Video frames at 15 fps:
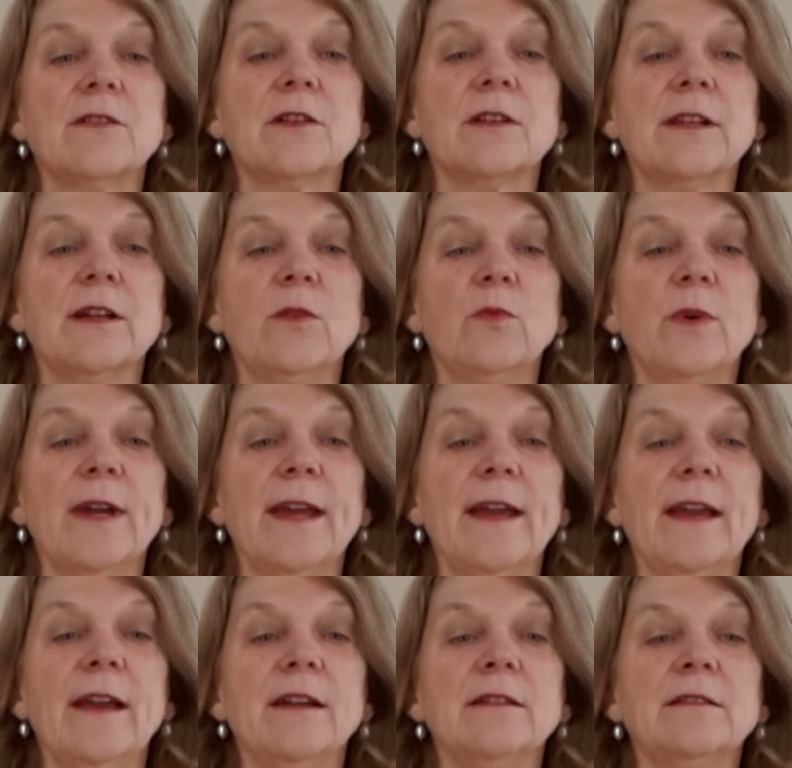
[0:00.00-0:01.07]
totally
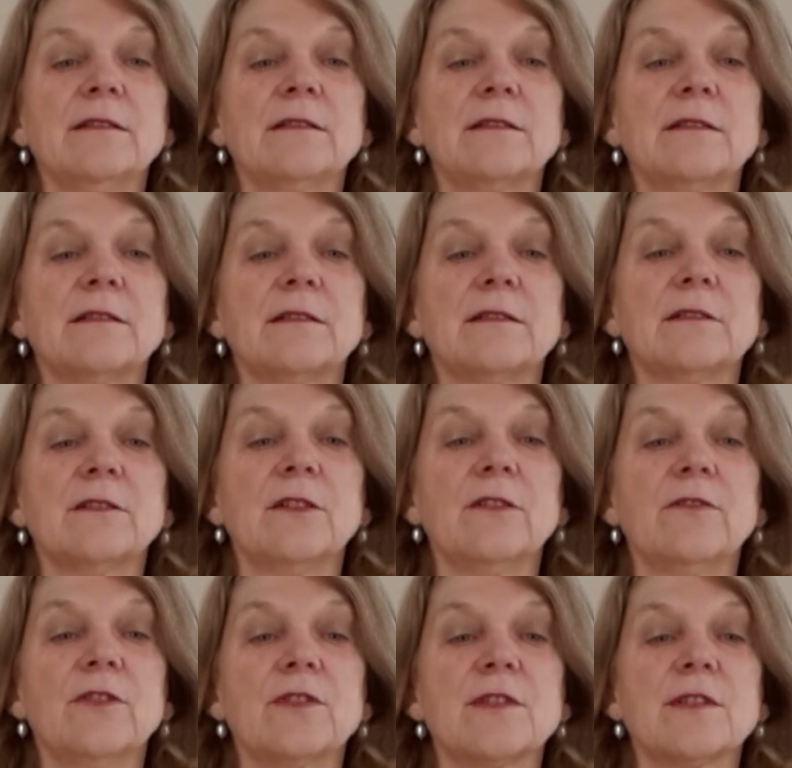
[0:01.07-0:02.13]
aware
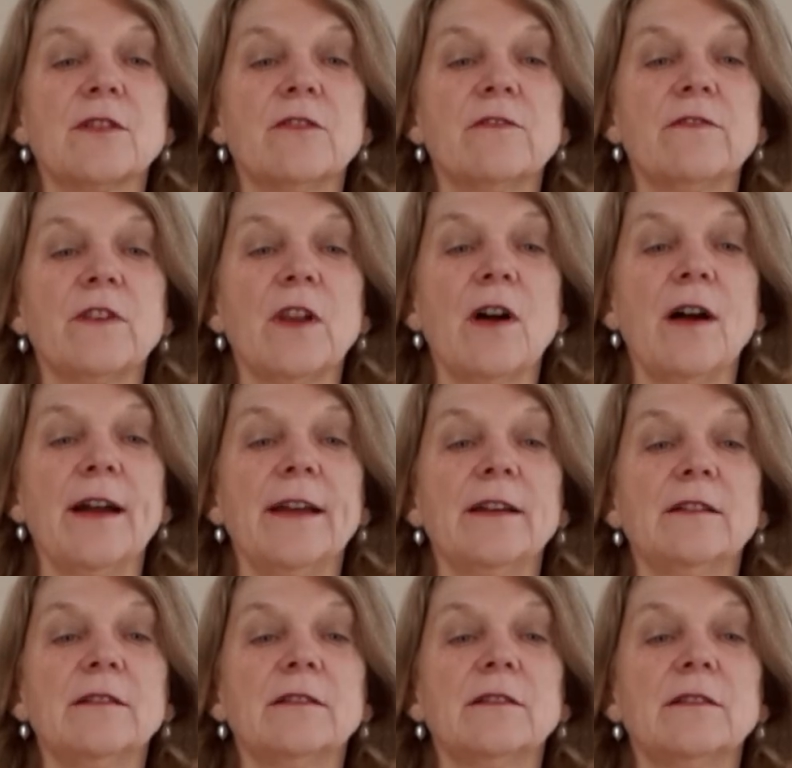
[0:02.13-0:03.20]
of yourself
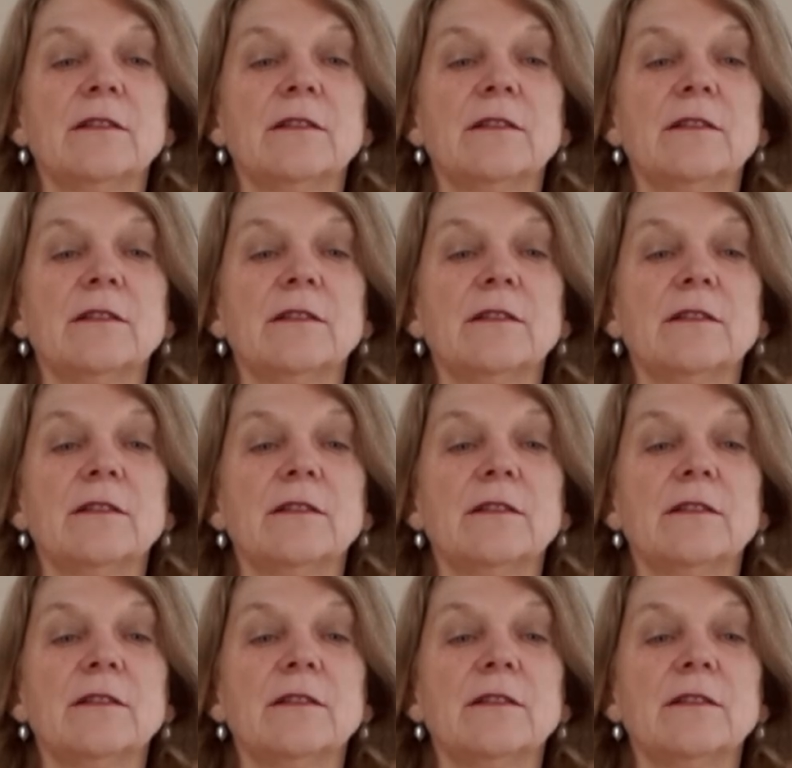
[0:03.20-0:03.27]
lying,